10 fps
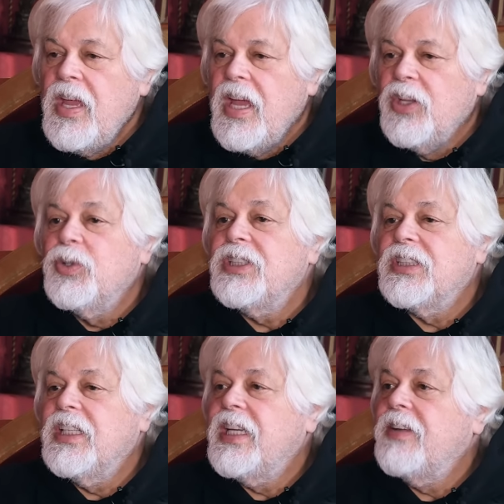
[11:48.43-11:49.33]
And the
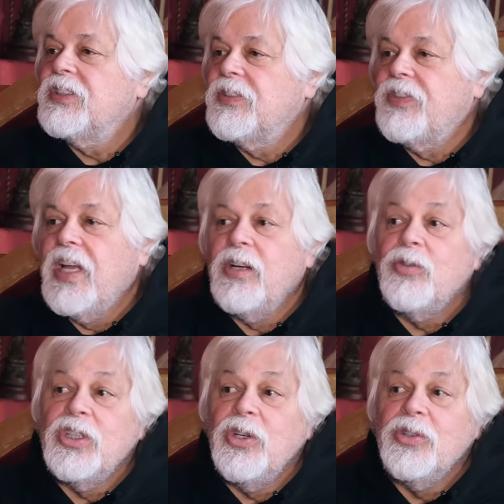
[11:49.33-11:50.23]
reason they gave us a flag, and
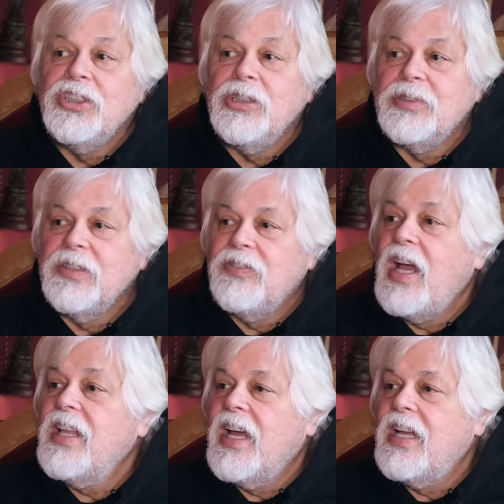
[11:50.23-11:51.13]
we're the only ships that
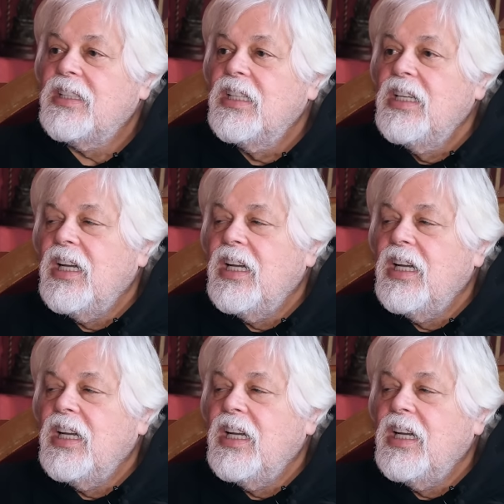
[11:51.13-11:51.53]
fly that,